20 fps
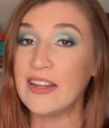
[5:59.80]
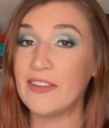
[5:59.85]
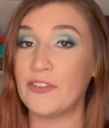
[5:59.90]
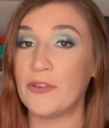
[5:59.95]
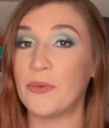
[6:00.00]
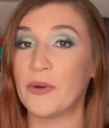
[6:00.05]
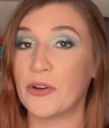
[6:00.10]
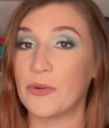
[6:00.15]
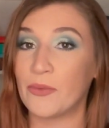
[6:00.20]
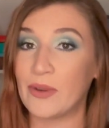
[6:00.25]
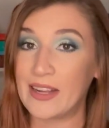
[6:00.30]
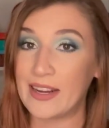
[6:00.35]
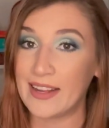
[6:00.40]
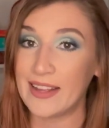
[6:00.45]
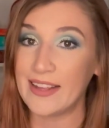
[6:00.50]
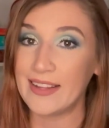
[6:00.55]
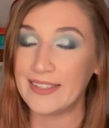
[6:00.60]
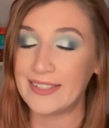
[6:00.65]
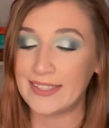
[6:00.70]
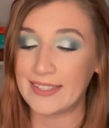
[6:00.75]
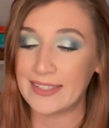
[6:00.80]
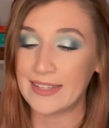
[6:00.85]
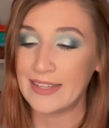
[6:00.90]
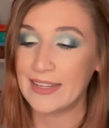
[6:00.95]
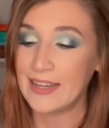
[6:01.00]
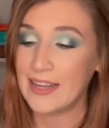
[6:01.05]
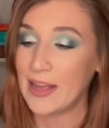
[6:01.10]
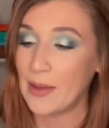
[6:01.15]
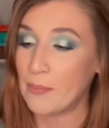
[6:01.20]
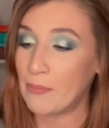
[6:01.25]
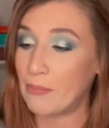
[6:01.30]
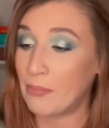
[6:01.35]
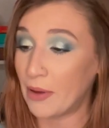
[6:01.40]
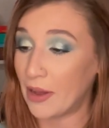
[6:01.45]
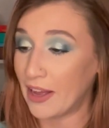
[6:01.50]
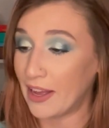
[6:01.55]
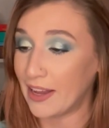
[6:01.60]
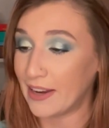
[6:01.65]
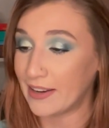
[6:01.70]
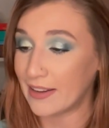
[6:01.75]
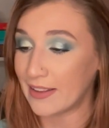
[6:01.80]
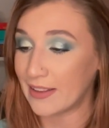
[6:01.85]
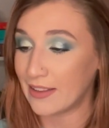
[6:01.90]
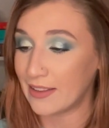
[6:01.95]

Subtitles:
if you want to read it. But